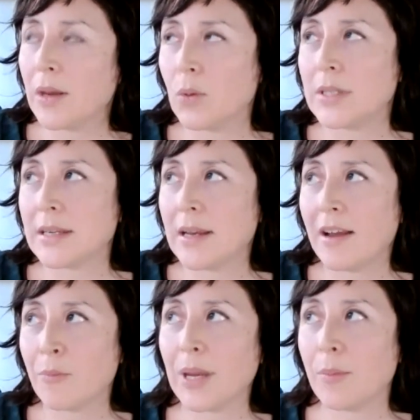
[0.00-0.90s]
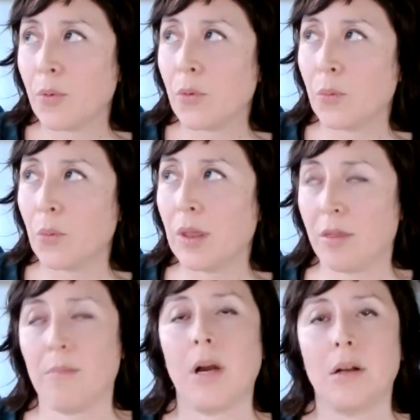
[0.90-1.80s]
we we did have people
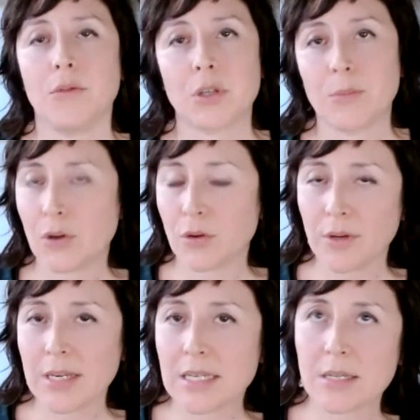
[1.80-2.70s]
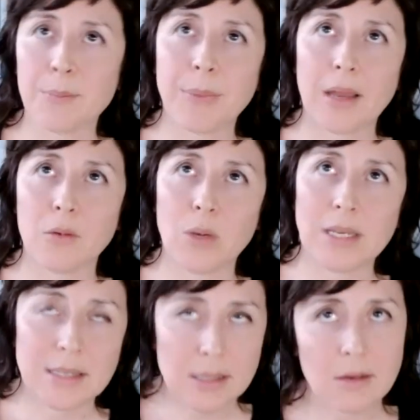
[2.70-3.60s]
with mild to moderate, but
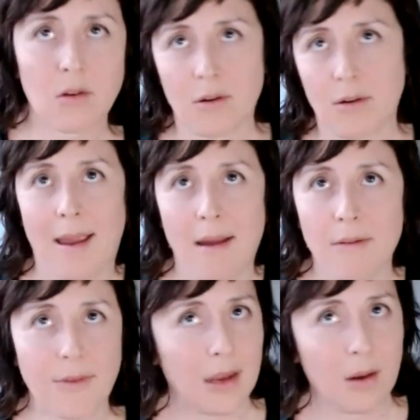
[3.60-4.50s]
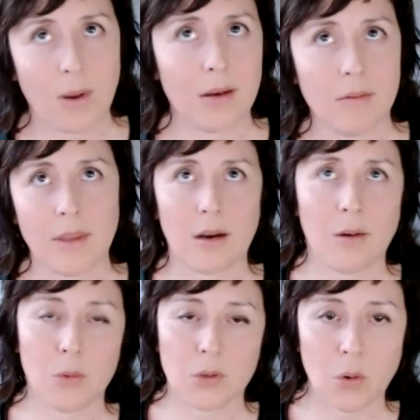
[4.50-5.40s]
we did not have anyone that
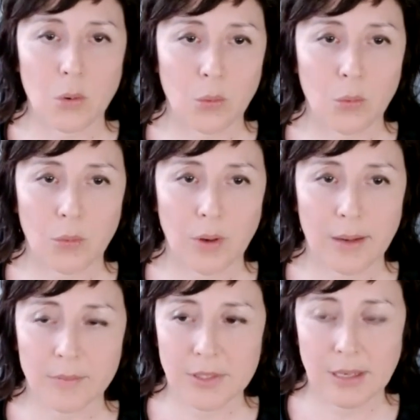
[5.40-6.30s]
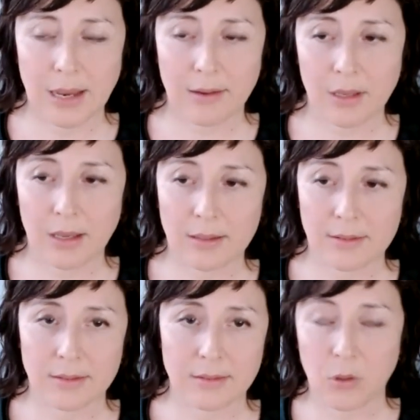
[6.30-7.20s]
I would call um,
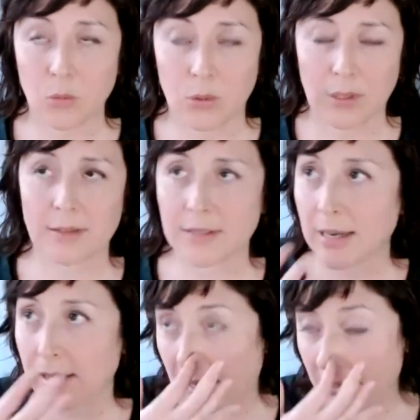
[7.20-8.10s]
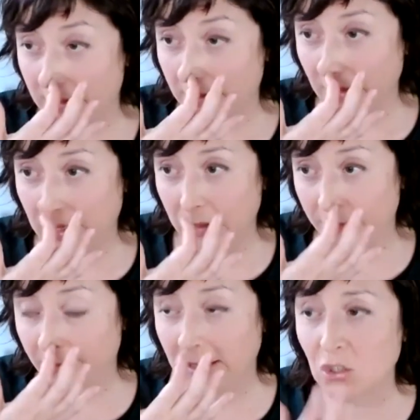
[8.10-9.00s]
as, or I'd say had severe
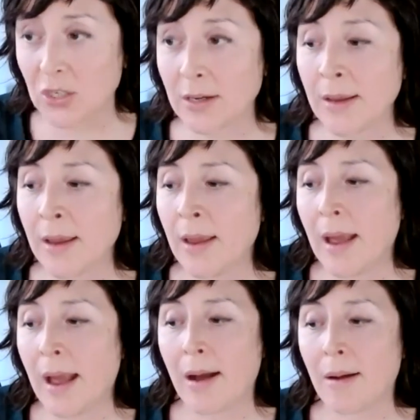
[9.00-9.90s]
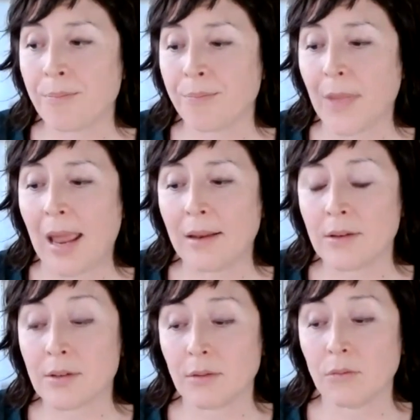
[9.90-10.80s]
aphasia. Um,
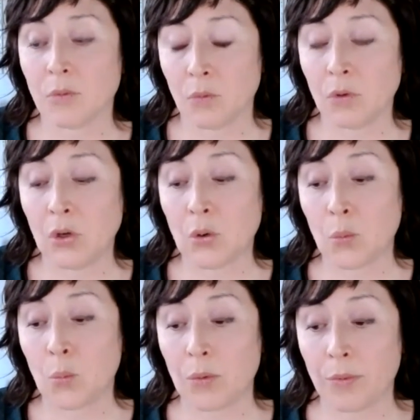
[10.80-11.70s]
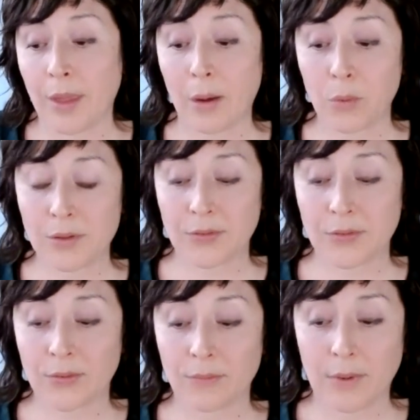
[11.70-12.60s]
and you know that
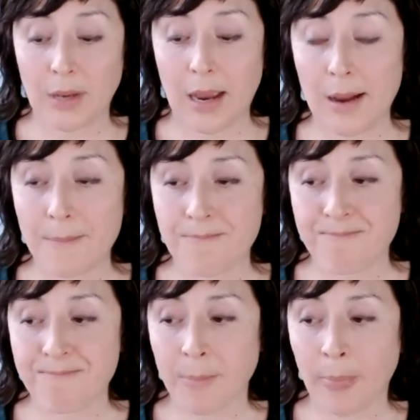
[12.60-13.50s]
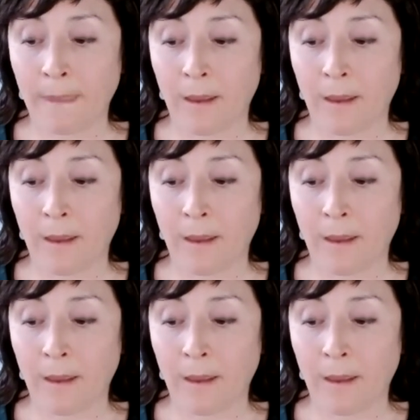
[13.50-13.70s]
was um,